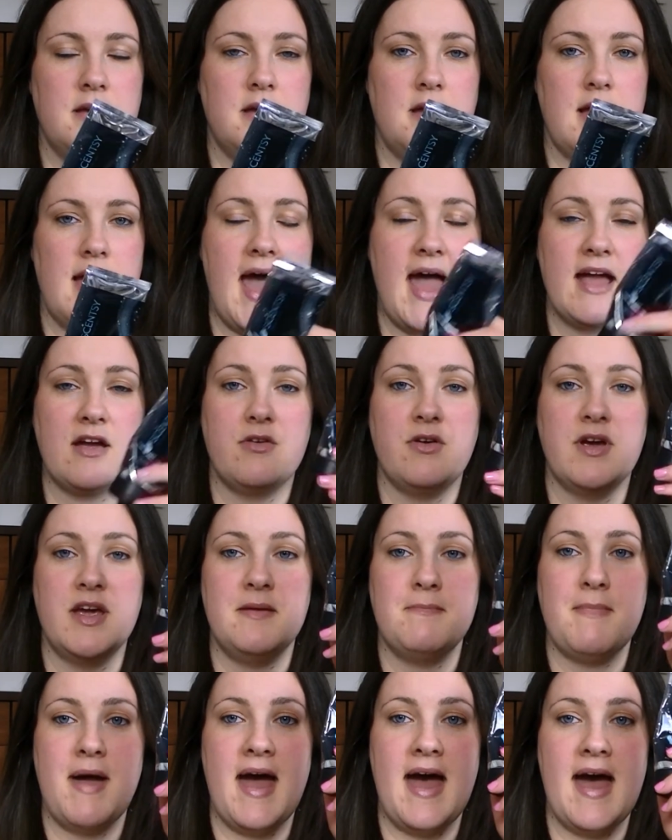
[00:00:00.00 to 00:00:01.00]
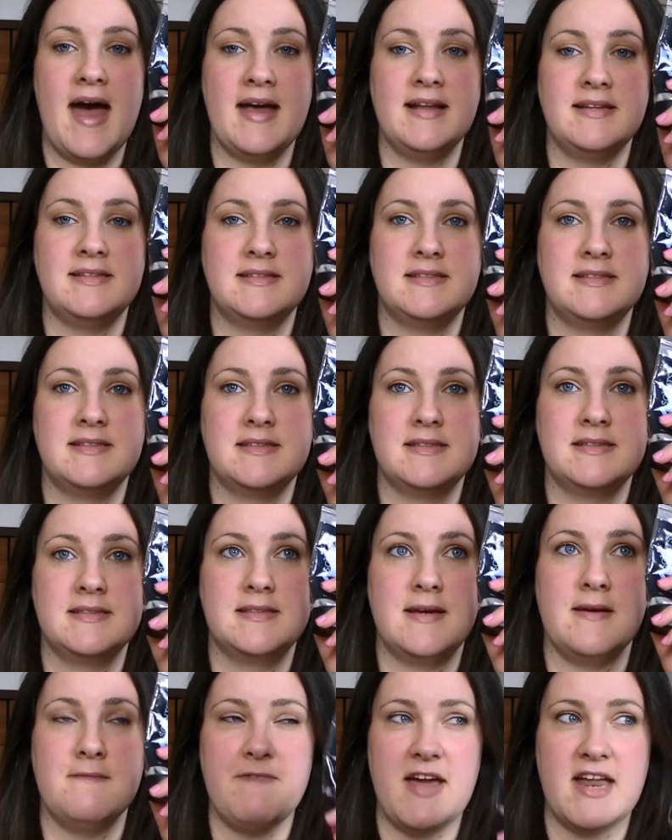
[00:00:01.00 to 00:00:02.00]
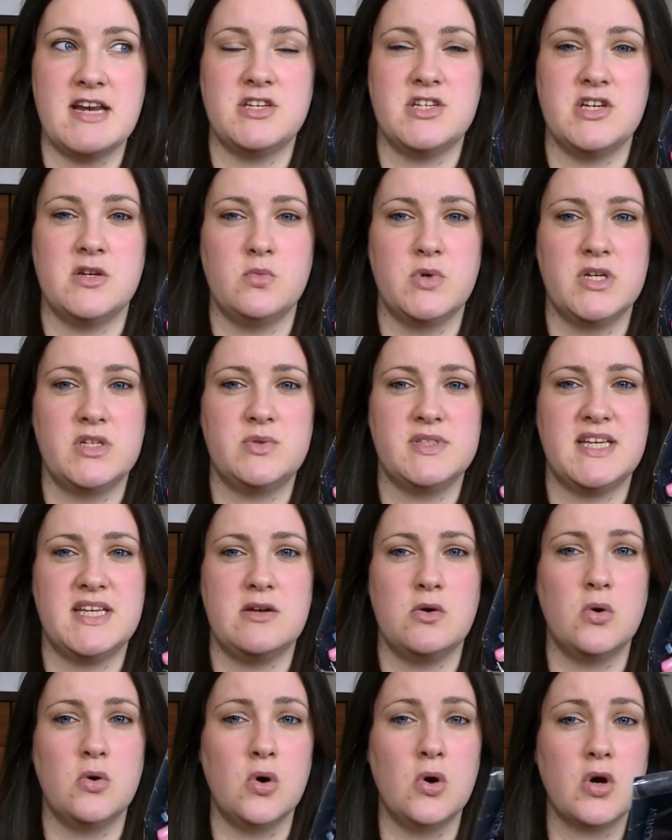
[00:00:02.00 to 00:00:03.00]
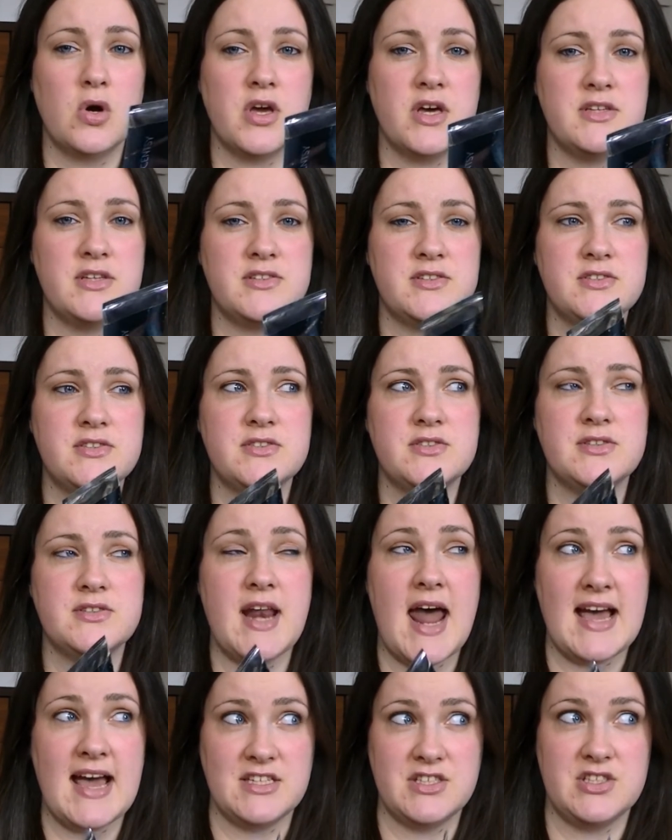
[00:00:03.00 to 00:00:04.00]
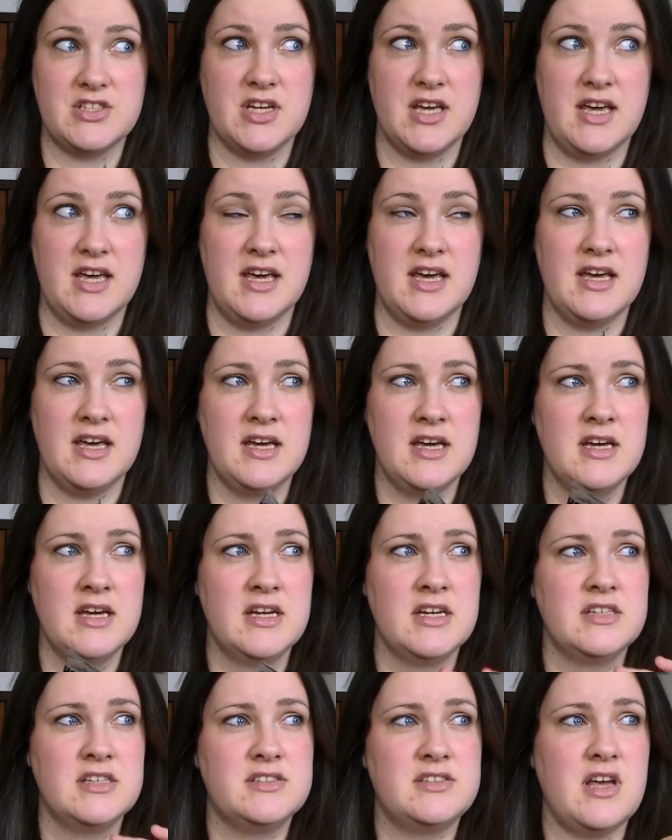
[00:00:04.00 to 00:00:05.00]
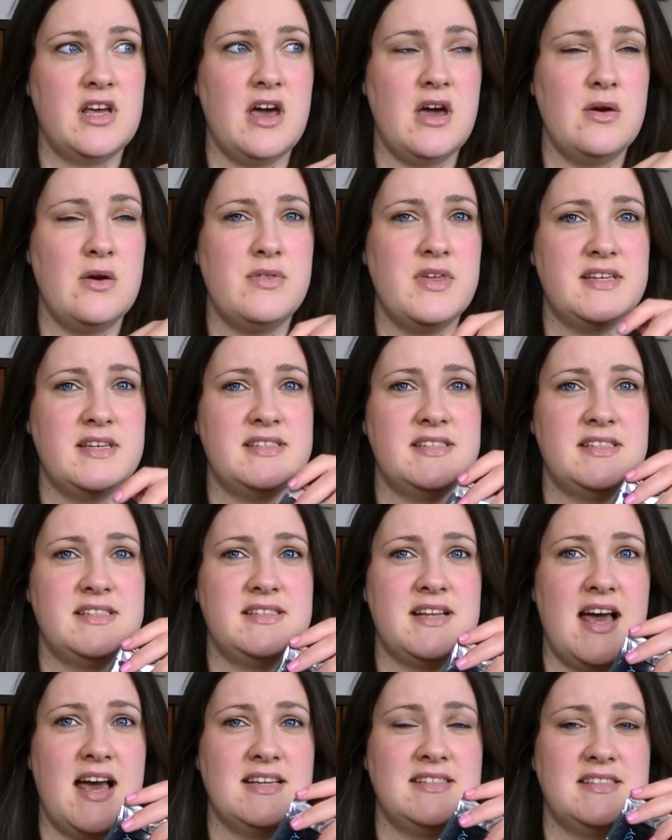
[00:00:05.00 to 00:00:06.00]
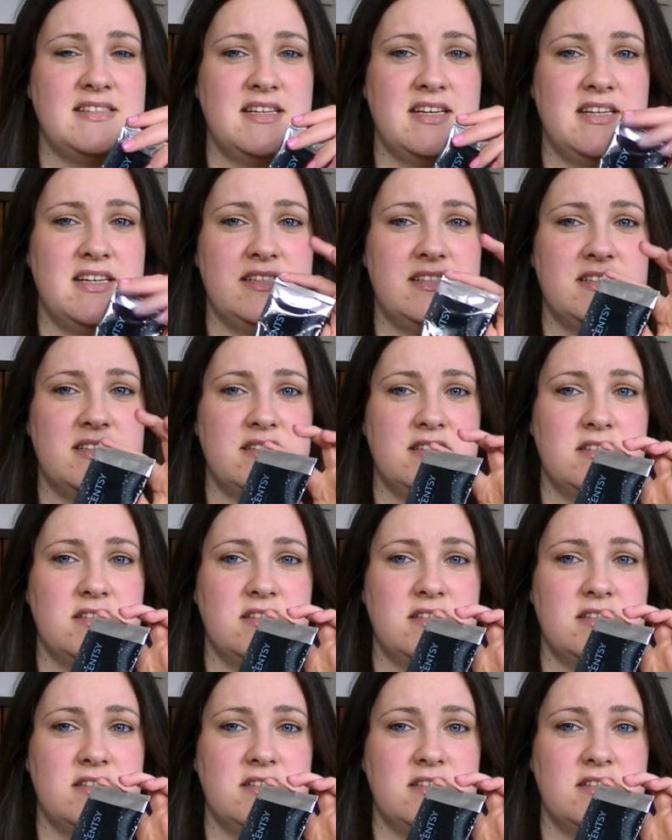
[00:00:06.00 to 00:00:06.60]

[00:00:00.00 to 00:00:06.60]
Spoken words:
hand cream at convention, which was in August last year, so this has lasted